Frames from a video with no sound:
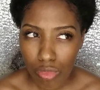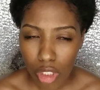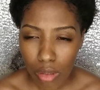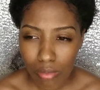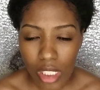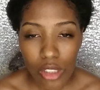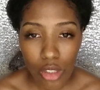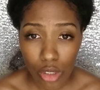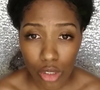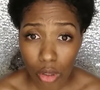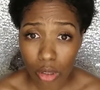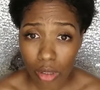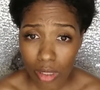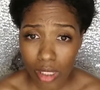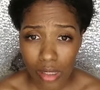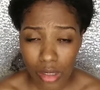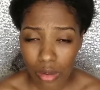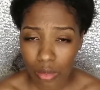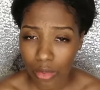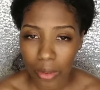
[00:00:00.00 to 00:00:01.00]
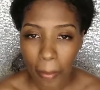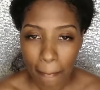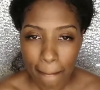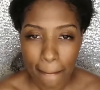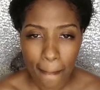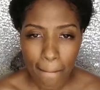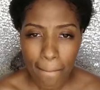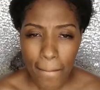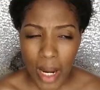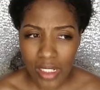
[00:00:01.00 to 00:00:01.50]
It's totally kissable.
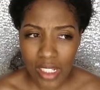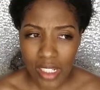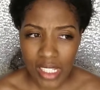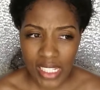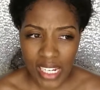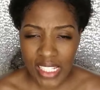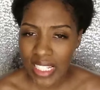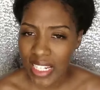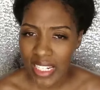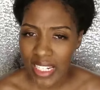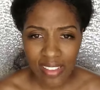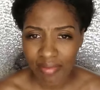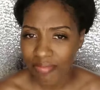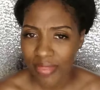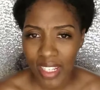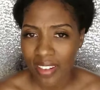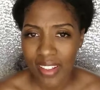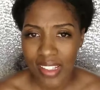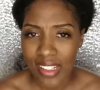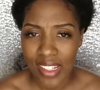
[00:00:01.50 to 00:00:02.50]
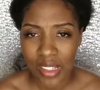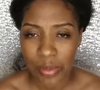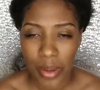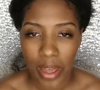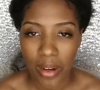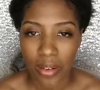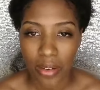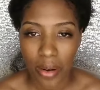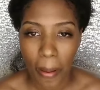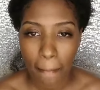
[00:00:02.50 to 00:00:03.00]
I just tasted it. It doesn't taste bad
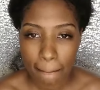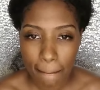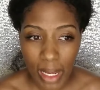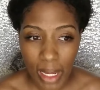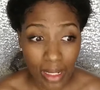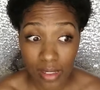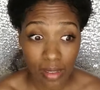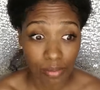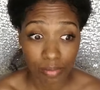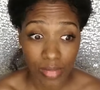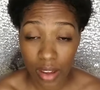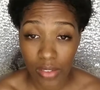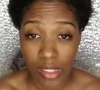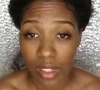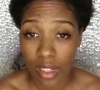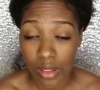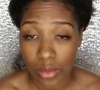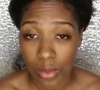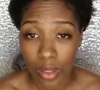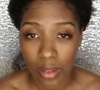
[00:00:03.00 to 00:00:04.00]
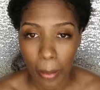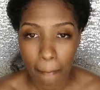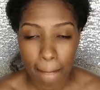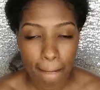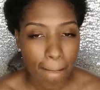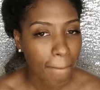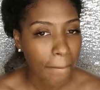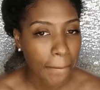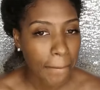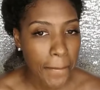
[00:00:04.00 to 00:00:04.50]
at all. It doesn't have a taste really,
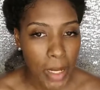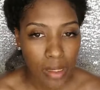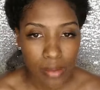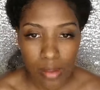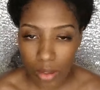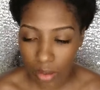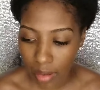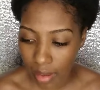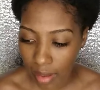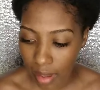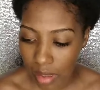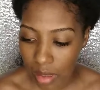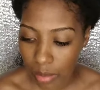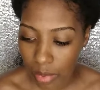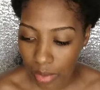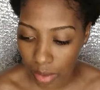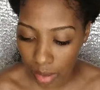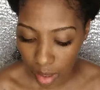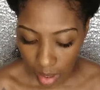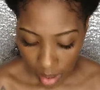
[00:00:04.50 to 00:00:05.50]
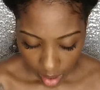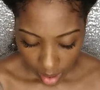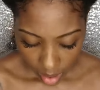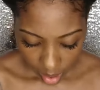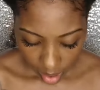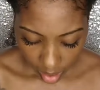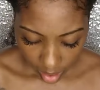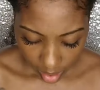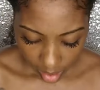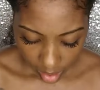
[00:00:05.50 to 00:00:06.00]
but totally kissable,
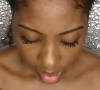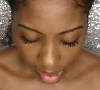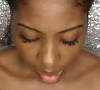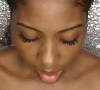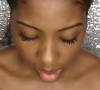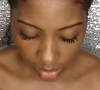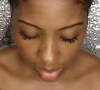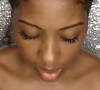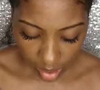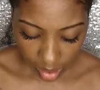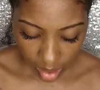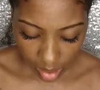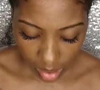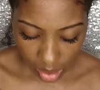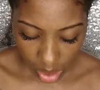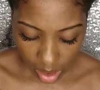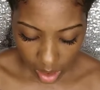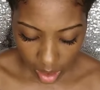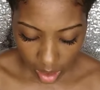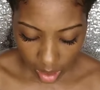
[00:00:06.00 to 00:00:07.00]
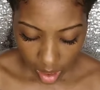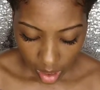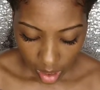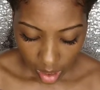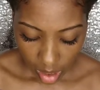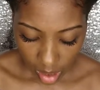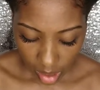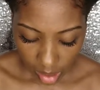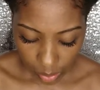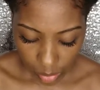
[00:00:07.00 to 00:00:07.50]
and it just gives like a nice sheen.
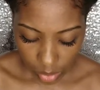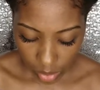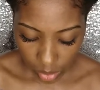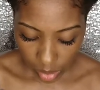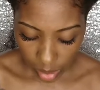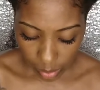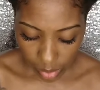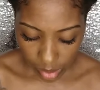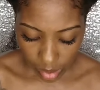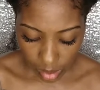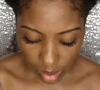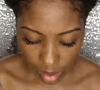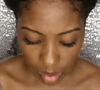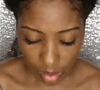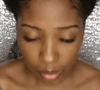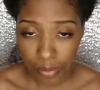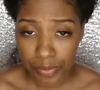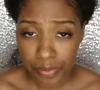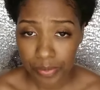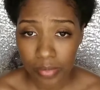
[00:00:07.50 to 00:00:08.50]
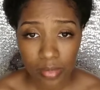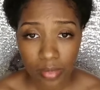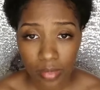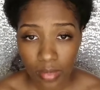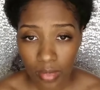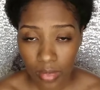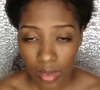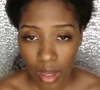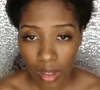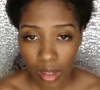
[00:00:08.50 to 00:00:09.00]
It absorbs.
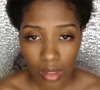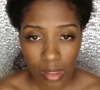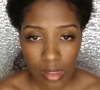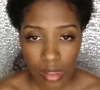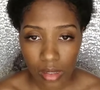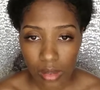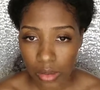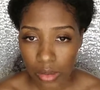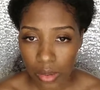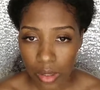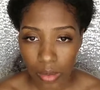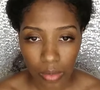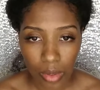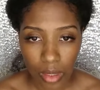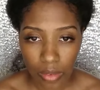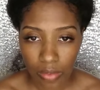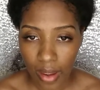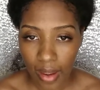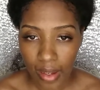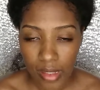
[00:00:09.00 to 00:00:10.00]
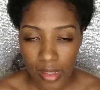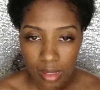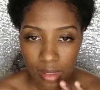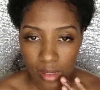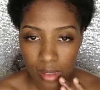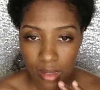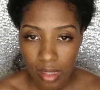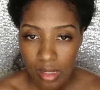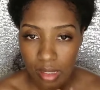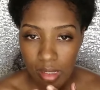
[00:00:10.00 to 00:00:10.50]
It doesn't absorb really fast. It
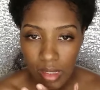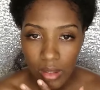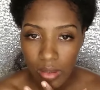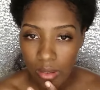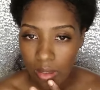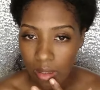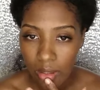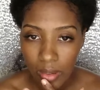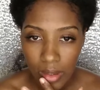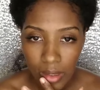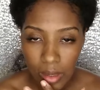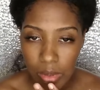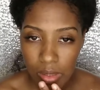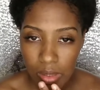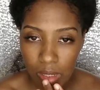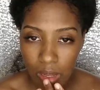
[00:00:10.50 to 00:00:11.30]
does sit on your lips.